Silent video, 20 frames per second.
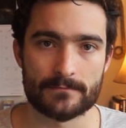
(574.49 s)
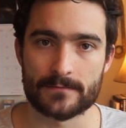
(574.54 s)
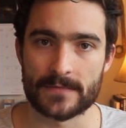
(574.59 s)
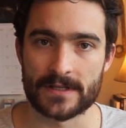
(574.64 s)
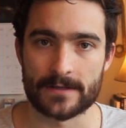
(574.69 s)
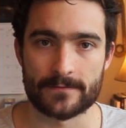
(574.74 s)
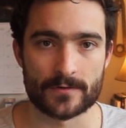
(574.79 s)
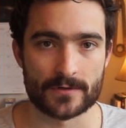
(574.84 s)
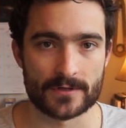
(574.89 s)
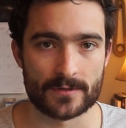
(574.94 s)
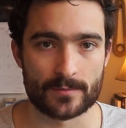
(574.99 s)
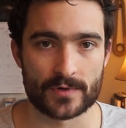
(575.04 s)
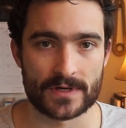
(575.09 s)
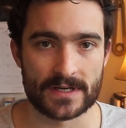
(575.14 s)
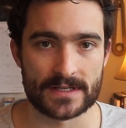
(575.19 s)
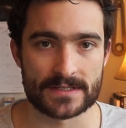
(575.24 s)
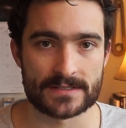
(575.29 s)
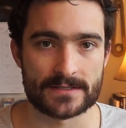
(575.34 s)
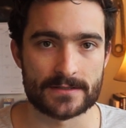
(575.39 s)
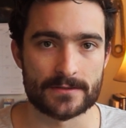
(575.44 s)
If you're
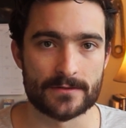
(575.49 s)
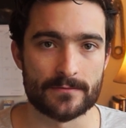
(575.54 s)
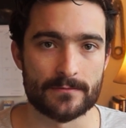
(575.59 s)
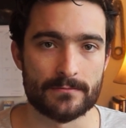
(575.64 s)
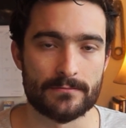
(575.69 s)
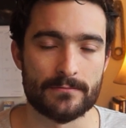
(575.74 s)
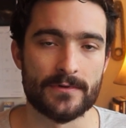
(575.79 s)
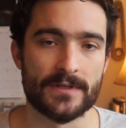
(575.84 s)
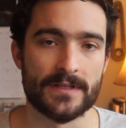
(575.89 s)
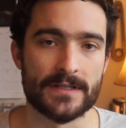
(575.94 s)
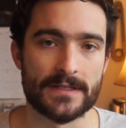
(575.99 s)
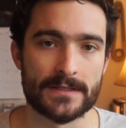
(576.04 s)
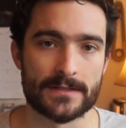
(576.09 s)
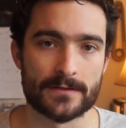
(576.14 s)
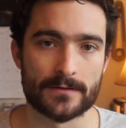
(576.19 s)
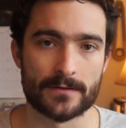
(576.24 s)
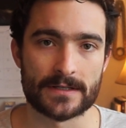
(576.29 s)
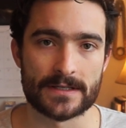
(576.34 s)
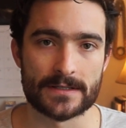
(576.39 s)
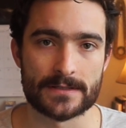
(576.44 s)
depressed, you really need to
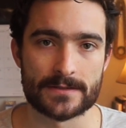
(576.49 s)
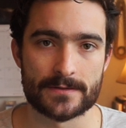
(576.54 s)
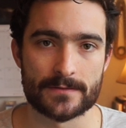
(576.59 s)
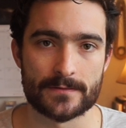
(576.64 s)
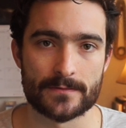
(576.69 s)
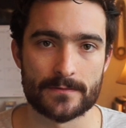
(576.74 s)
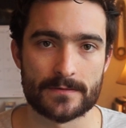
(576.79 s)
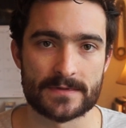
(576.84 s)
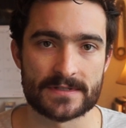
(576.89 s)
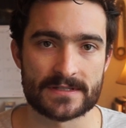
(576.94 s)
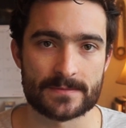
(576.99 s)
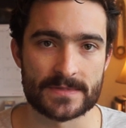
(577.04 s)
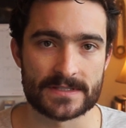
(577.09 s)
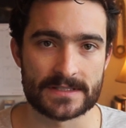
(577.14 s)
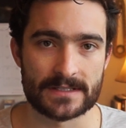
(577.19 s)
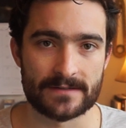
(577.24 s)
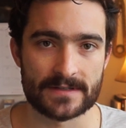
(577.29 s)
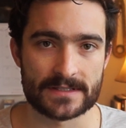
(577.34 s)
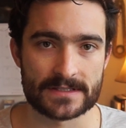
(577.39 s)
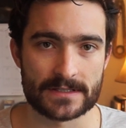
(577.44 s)
look into the
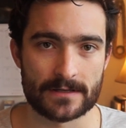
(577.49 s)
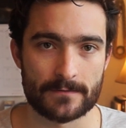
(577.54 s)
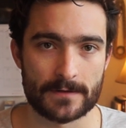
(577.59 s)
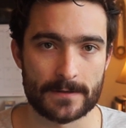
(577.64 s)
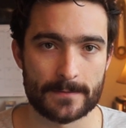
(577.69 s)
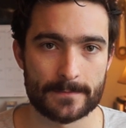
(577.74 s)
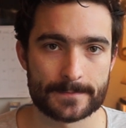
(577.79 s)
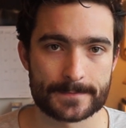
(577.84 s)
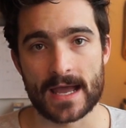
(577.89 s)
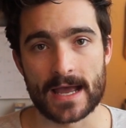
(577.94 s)
specifics of it.